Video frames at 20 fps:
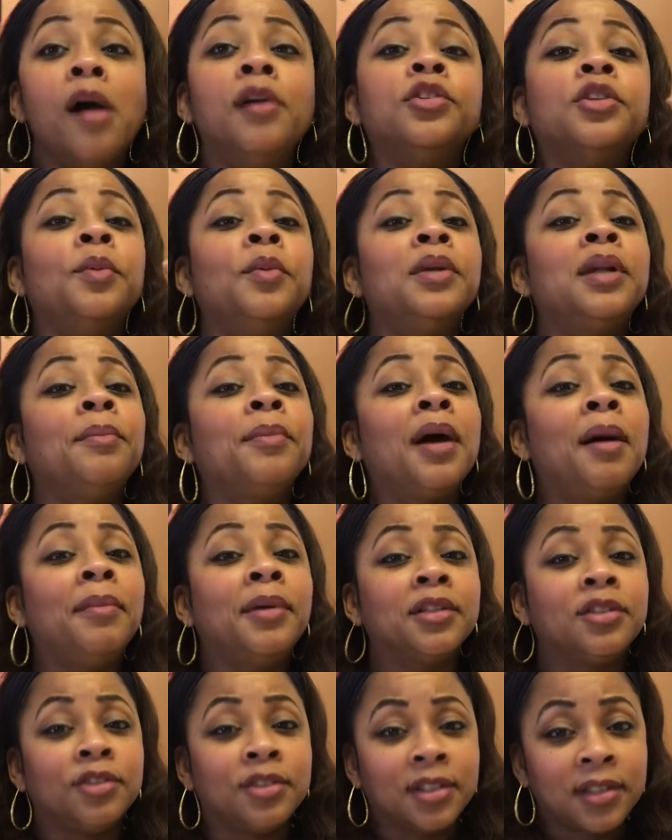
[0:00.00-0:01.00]
so when I'm
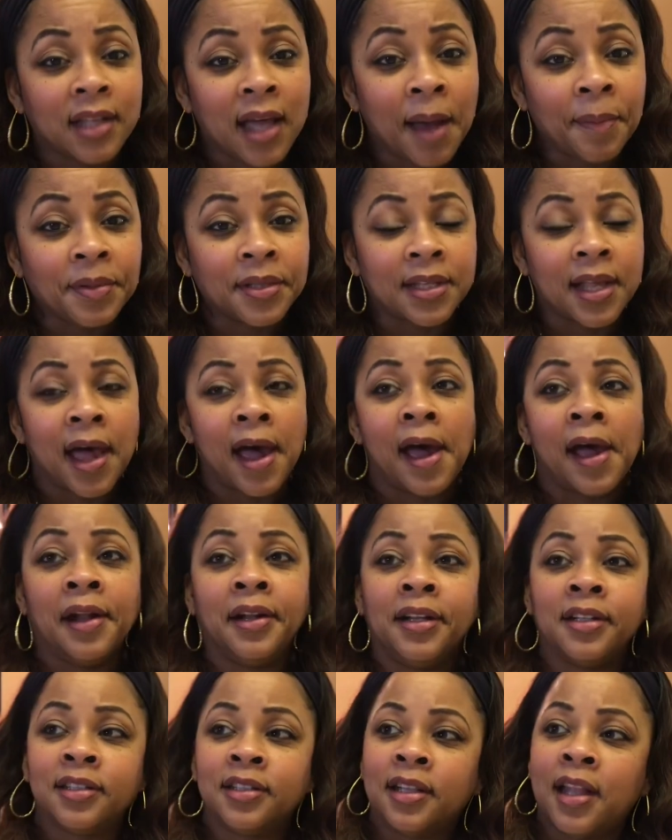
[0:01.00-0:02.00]
coming to a stop
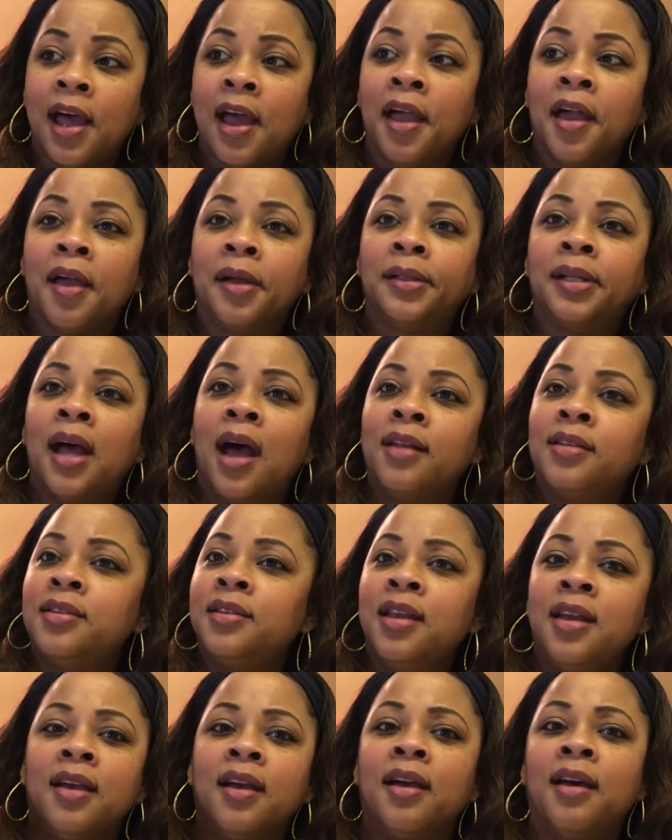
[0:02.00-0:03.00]
sign, it's like I
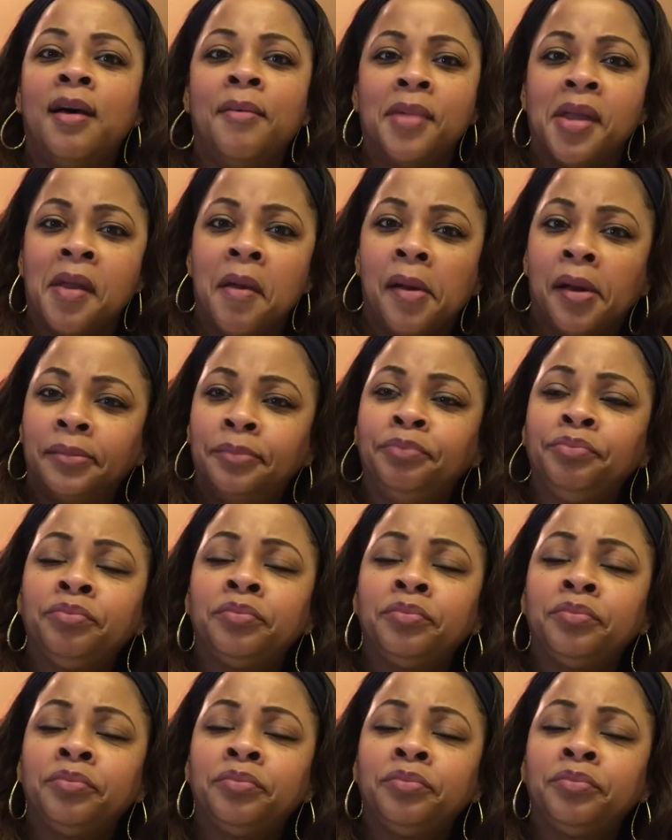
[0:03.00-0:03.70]
see it coming,